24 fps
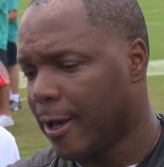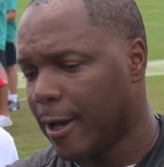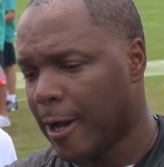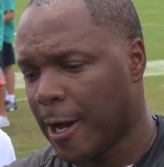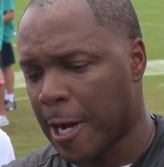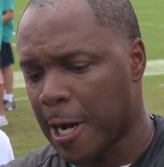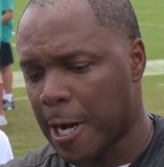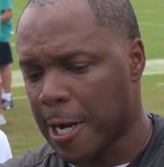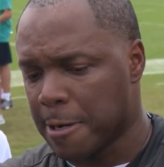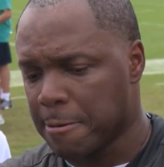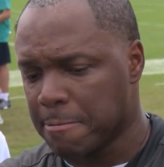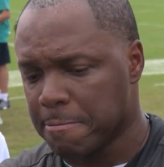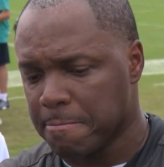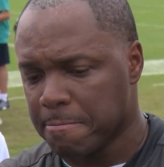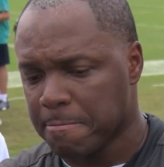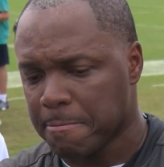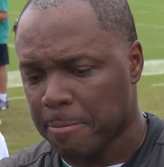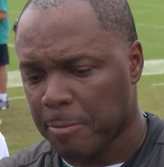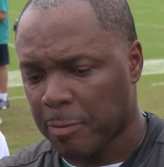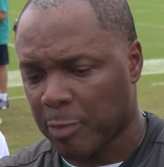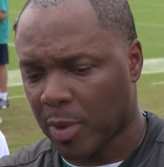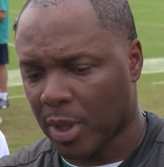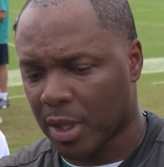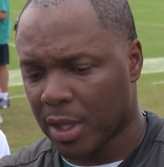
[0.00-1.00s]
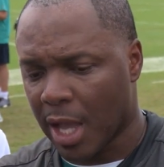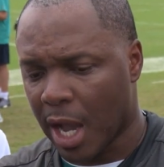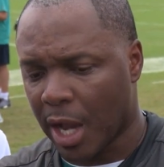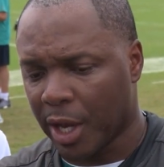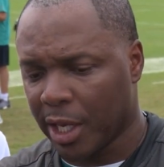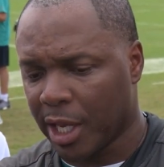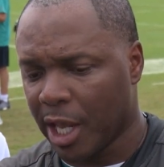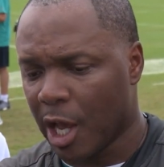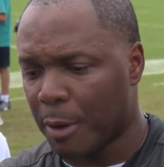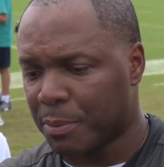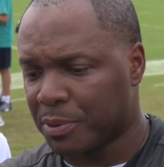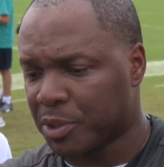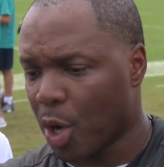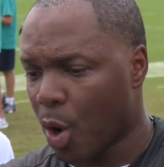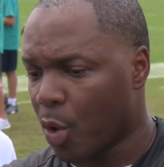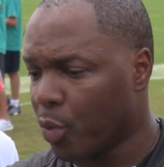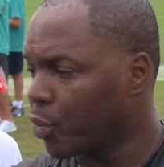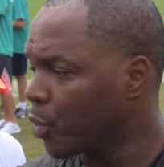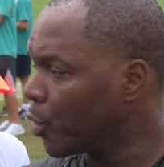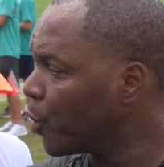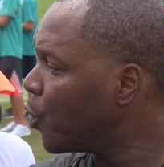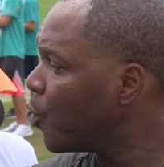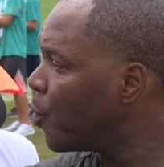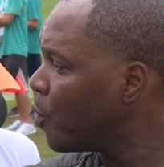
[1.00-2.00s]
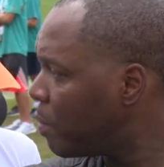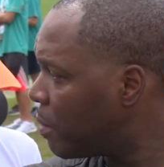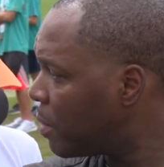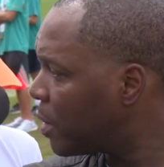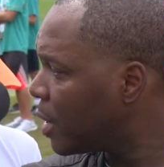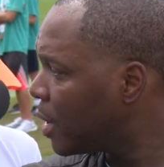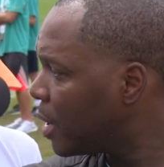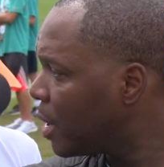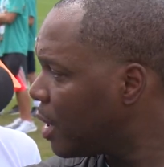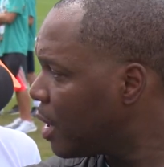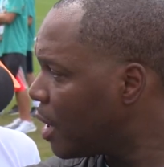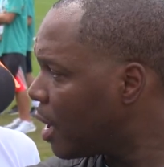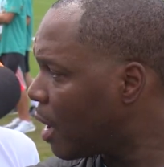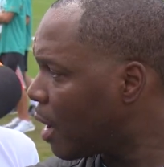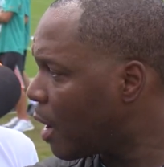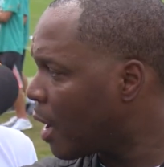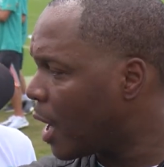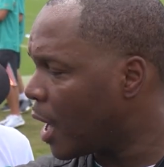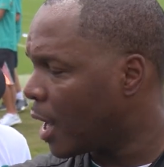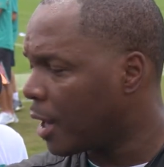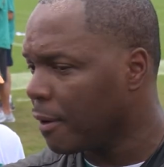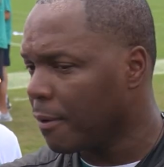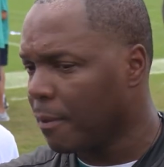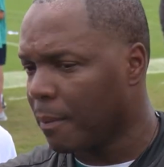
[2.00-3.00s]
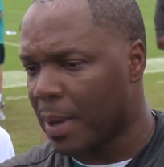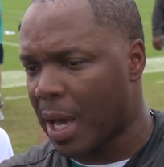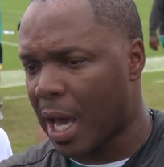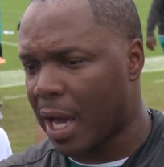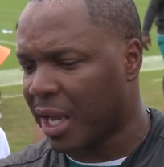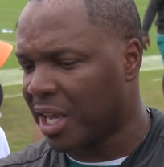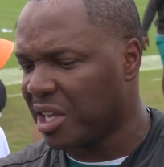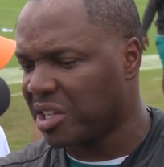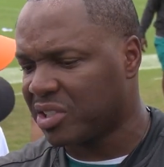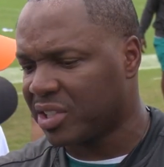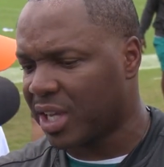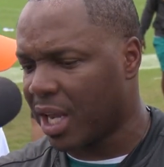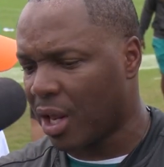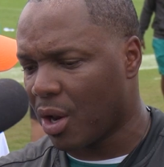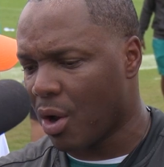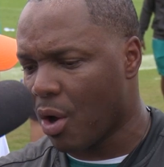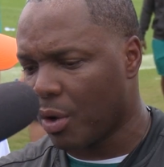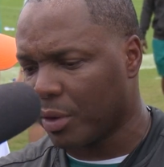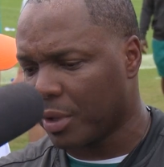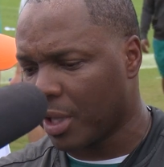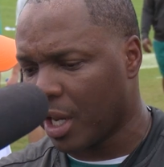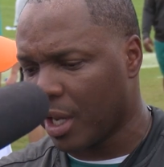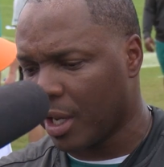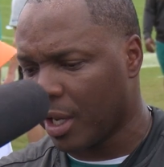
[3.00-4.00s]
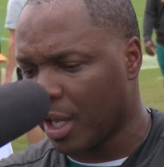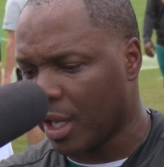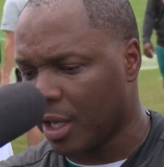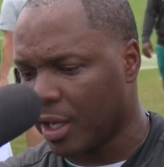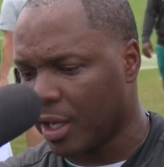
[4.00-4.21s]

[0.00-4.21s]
Now, it helps our room, all right? But I can say it all that